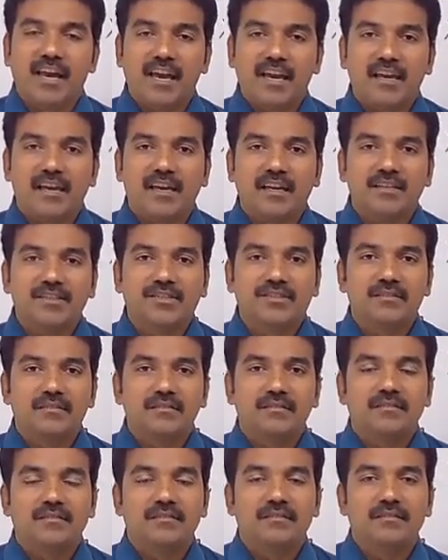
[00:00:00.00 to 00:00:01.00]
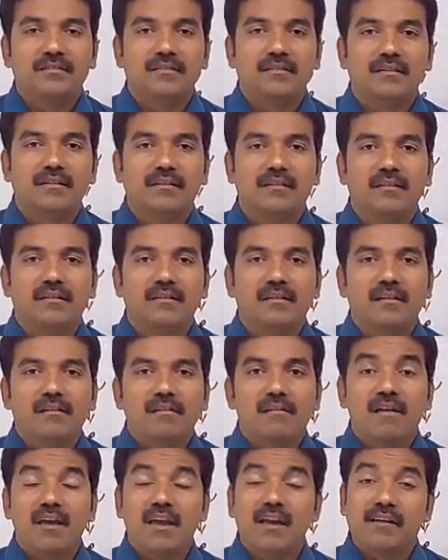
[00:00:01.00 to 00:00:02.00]
If A is
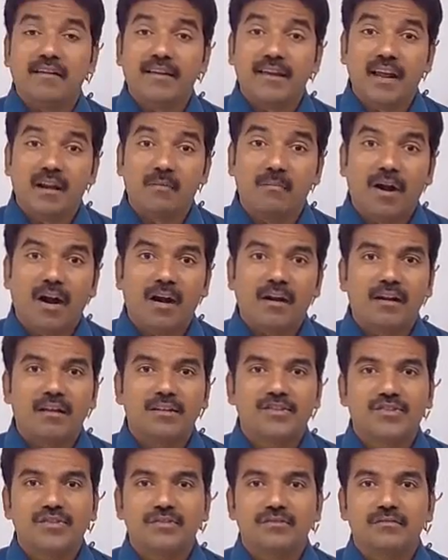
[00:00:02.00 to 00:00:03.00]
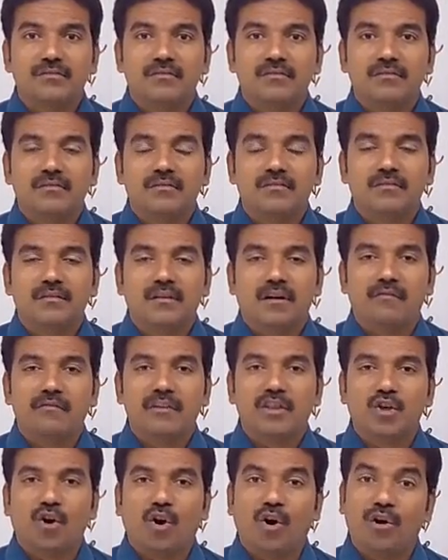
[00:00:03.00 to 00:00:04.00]
a real matrix
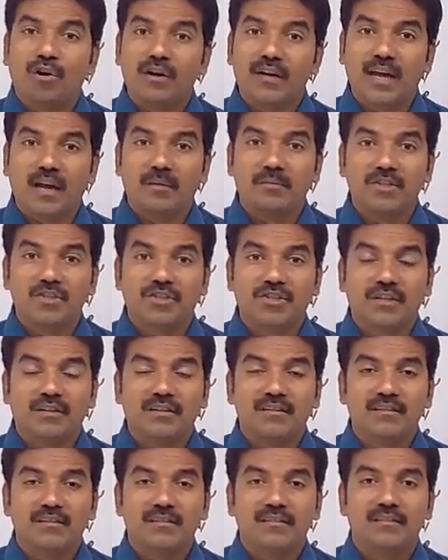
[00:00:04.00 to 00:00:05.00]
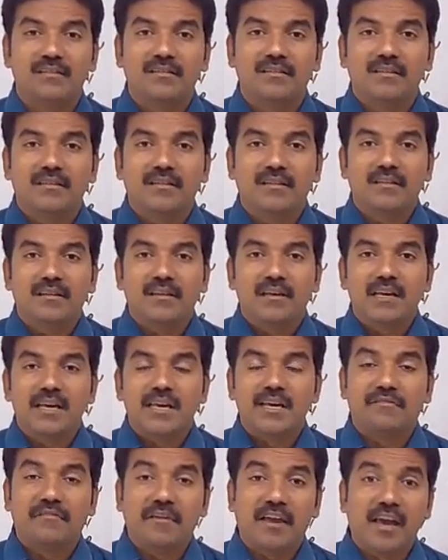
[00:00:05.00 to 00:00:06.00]
with odd dimension,
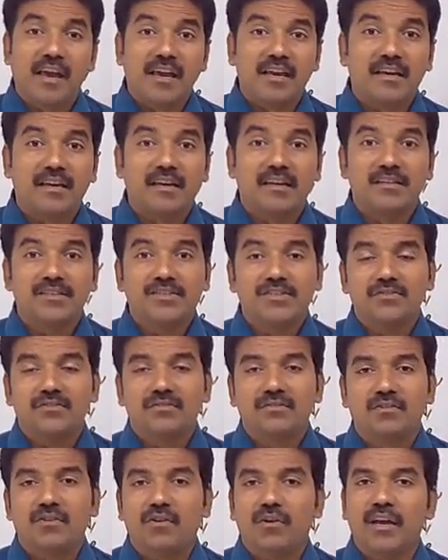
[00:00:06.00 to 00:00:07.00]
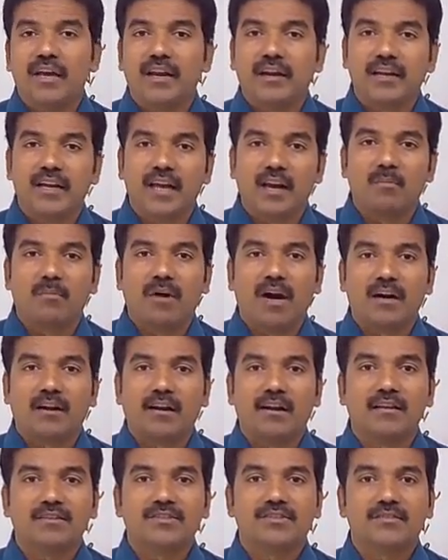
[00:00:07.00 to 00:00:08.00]
if A is a
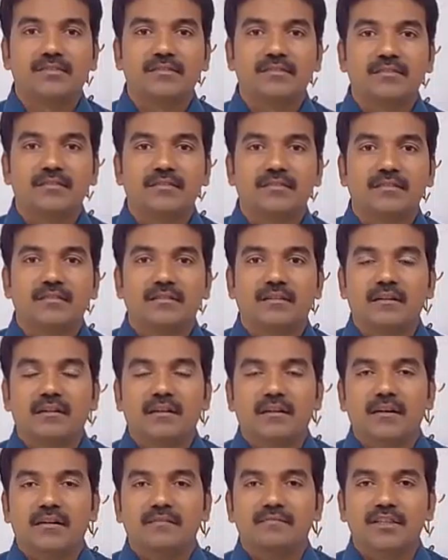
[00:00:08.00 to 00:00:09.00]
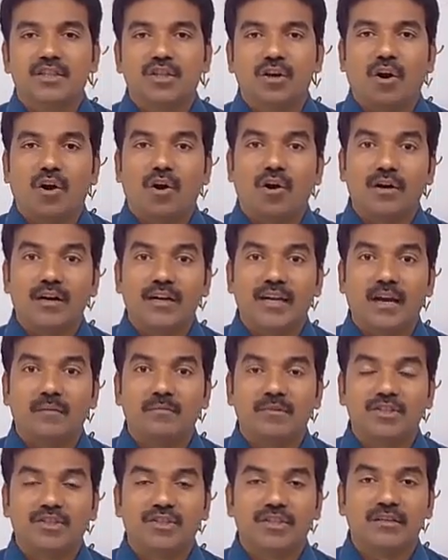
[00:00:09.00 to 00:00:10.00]
real matrix with
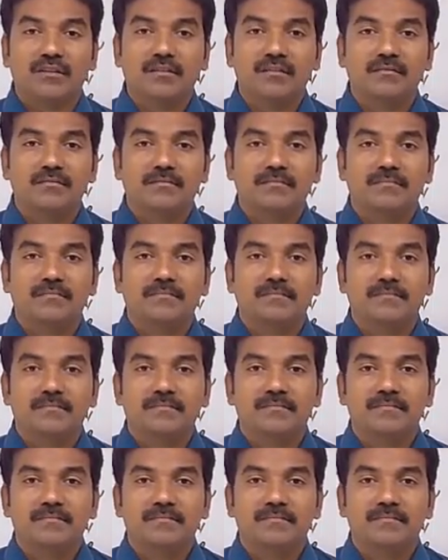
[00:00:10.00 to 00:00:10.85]
odd dimension,